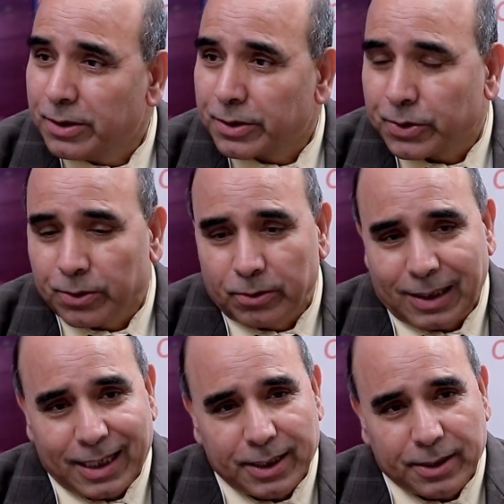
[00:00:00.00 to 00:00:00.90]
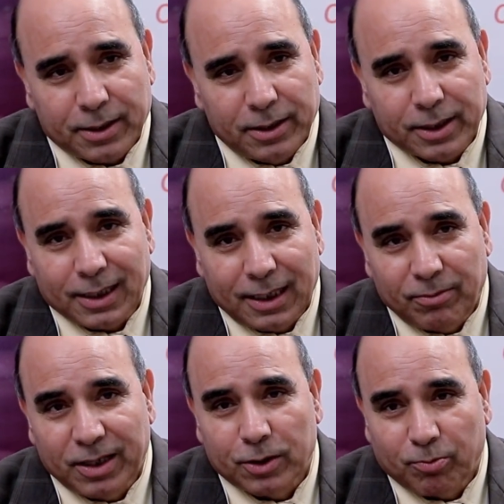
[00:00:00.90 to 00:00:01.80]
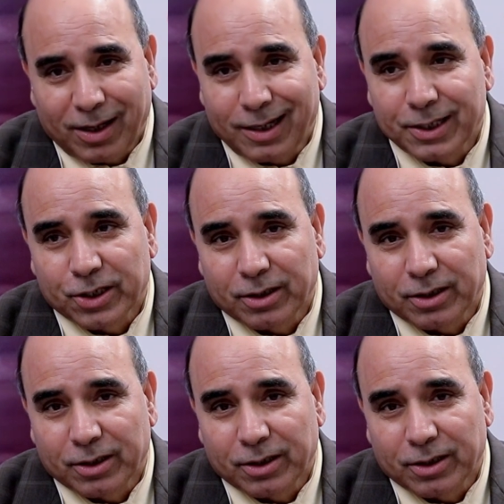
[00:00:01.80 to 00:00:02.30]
So as the time has passed,